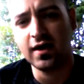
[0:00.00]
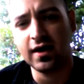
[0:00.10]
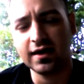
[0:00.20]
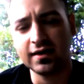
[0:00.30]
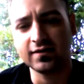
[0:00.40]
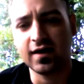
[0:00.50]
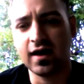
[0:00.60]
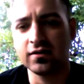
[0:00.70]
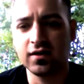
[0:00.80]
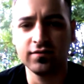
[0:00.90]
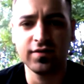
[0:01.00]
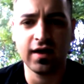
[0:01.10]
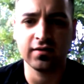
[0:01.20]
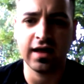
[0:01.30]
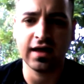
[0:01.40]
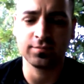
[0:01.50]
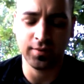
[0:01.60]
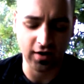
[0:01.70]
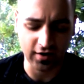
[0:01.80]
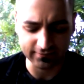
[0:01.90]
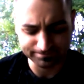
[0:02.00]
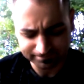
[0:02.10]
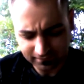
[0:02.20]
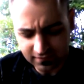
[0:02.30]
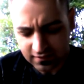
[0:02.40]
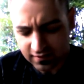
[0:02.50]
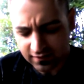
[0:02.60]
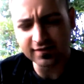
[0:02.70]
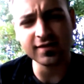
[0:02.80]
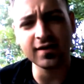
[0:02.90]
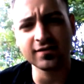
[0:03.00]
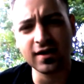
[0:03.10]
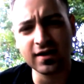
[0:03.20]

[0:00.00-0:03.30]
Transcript: And I love that last part. It says,